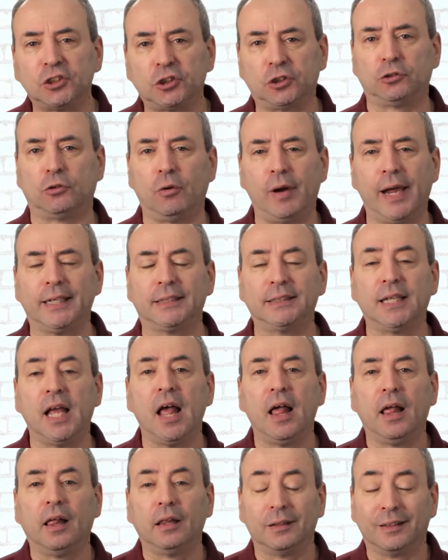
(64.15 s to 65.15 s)
strikes
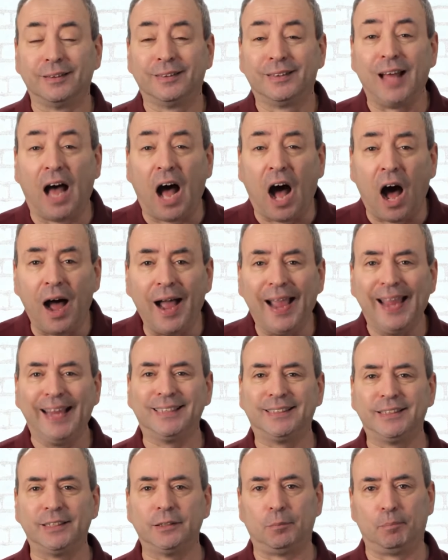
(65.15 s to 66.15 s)
the
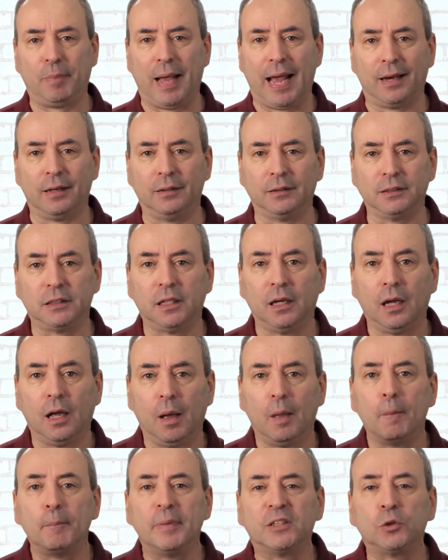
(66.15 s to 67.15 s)
ideal balance
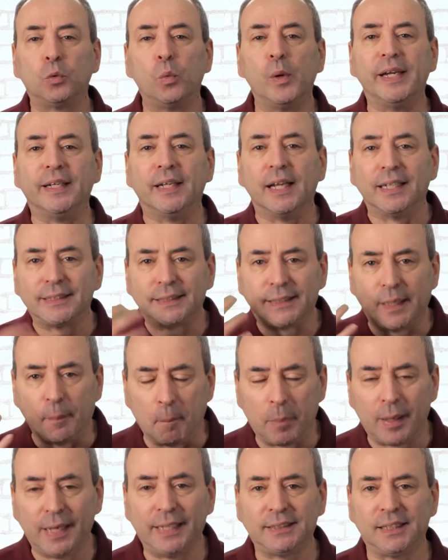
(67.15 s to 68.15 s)
between
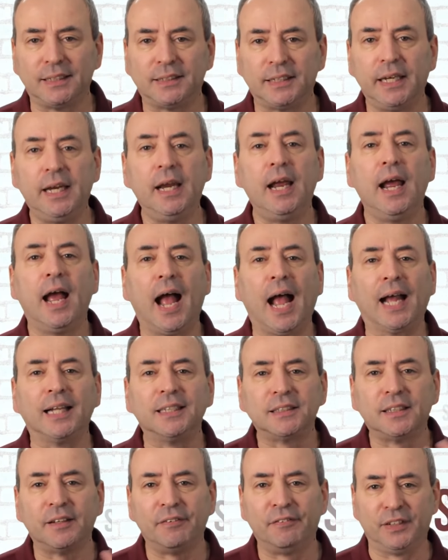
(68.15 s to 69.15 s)
simplicity
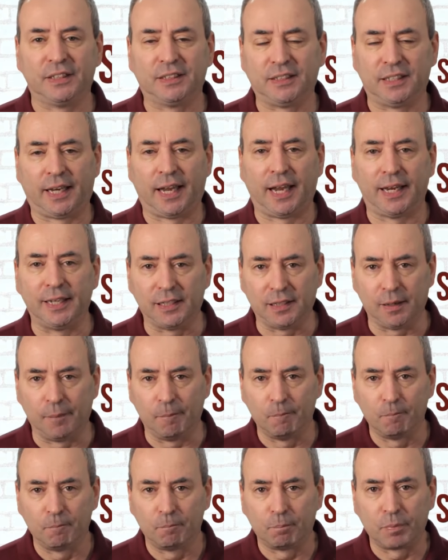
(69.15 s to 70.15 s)
and sophistication.
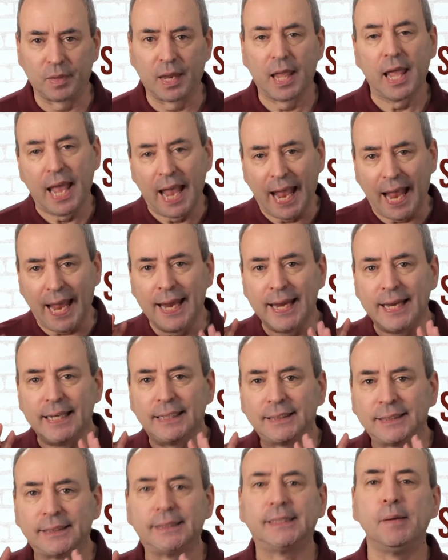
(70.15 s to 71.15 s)
It
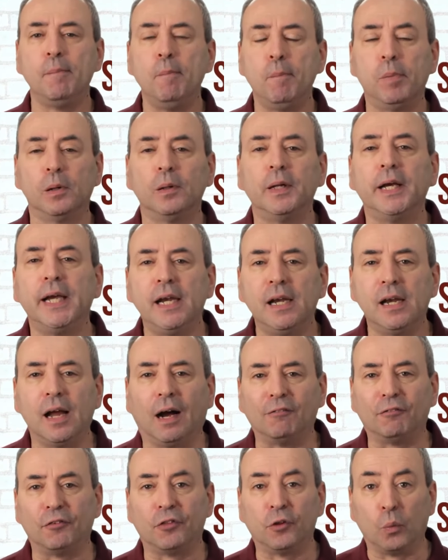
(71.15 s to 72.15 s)
is simple
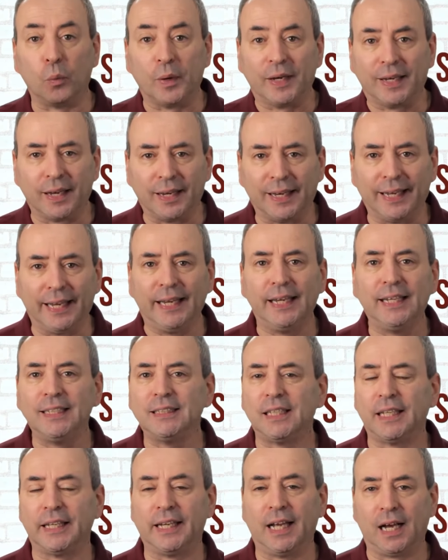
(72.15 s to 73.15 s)
enough that we can
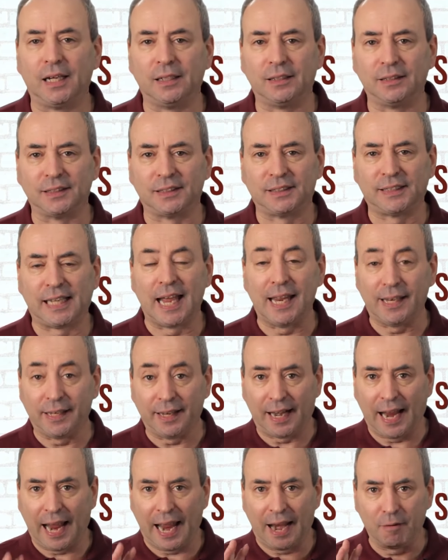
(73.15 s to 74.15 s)
easily understand
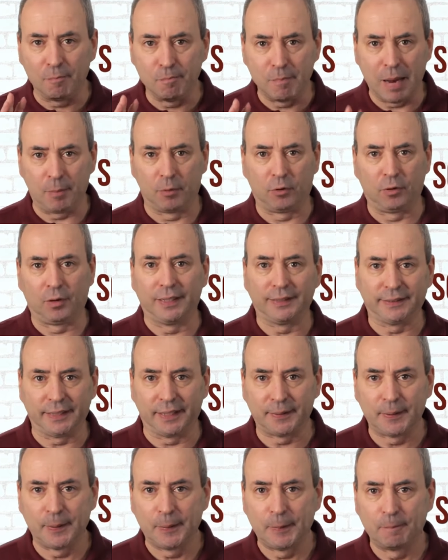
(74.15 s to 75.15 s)
it and memorize
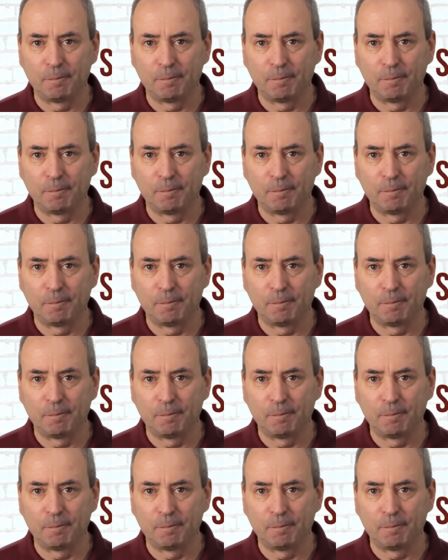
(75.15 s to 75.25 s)
it.